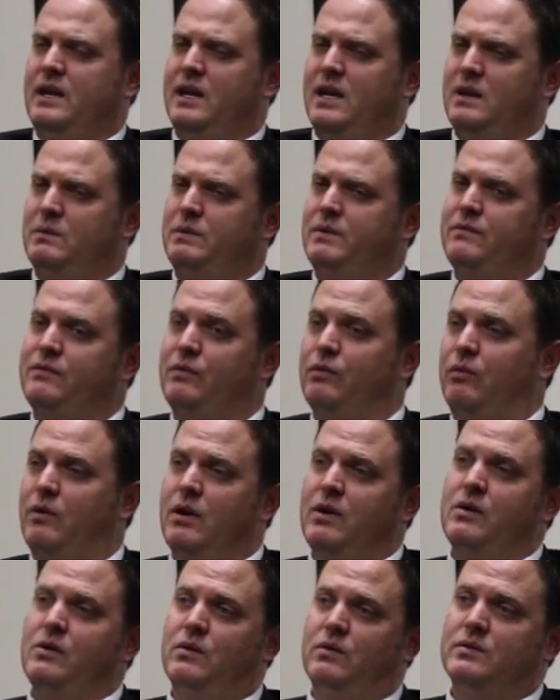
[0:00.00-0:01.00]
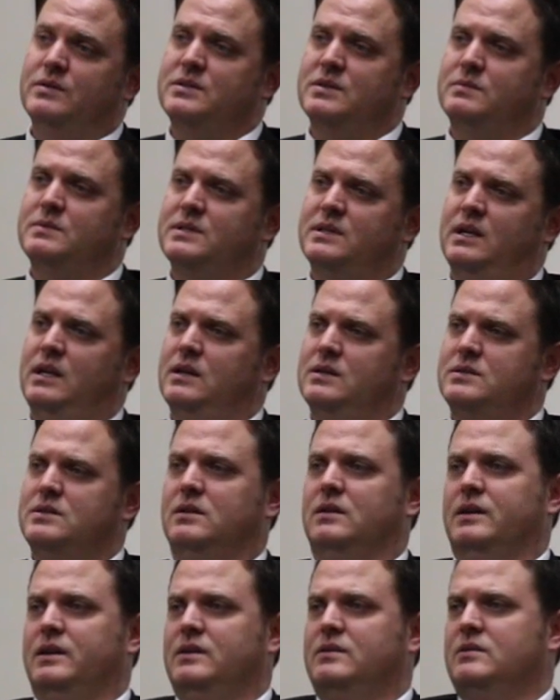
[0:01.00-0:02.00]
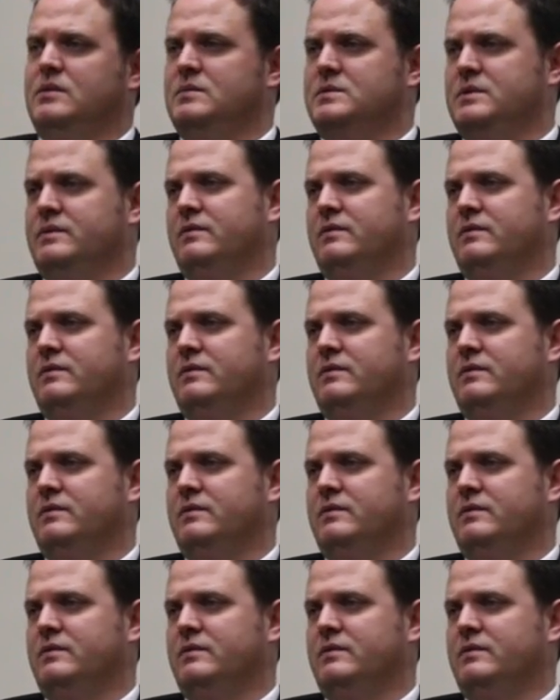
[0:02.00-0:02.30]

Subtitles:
And we've grown substantially in terms